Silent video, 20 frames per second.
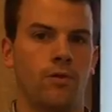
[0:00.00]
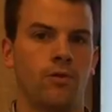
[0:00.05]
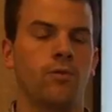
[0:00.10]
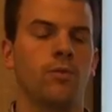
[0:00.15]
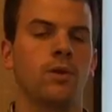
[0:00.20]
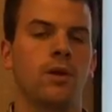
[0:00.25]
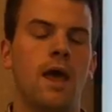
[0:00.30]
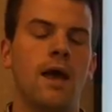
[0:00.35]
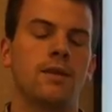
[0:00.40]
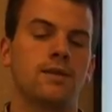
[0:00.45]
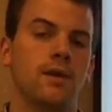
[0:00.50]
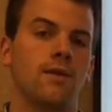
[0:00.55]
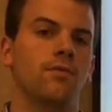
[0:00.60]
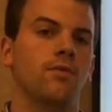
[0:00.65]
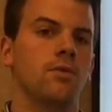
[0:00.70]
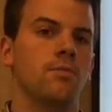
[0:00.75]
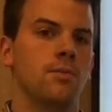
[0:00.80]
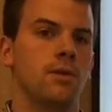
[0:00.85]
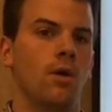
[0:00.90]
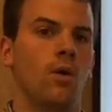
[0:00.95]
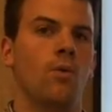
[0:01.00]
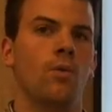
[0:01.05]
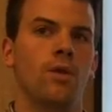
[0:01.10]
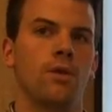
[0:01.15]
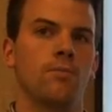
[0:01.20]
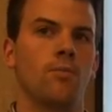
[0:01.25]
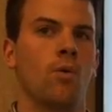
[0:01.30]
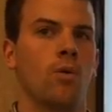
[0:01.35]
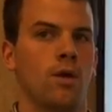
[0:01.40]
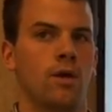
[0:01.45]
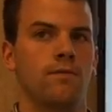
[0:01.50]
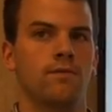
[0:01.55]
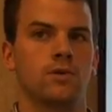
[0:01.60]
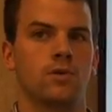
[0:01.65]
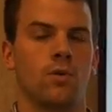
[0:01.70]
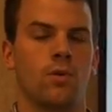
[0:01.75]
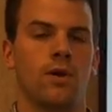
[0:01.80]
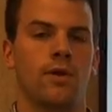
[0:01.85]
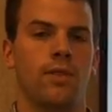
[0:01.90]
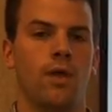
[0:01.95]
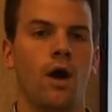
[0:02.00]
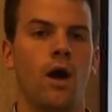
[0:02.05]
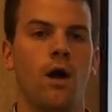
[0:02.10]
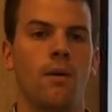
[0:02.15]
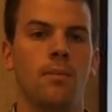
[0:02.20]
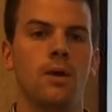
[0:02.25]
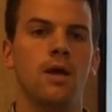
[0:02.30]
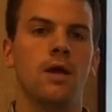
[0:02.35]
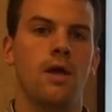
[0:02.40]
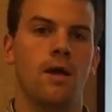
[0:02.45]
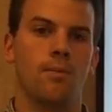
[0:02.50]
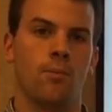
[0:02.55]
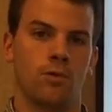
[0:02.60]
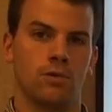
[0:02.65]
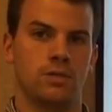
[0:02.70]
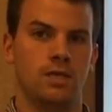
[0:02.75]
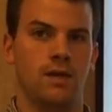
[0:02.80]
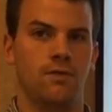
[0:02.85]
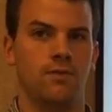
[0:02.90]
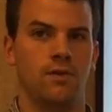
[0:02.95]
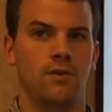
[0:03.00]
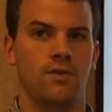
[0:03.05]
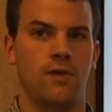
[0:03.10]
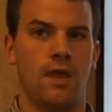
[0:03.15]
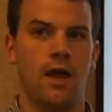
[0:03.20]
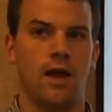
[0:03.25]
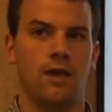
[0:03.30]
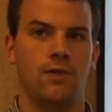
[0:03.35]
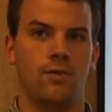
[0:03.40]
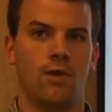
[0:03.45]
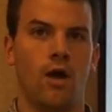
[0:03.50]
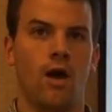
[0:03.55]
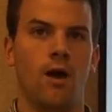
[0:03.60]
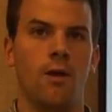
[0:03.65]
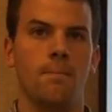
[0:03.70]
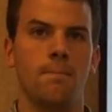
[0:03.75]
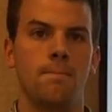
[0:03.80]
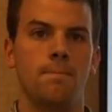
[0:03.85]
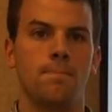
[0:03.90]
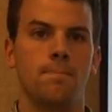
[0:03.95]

So we'd definitely be holding more inventory at the hub and more safety stock at the hub.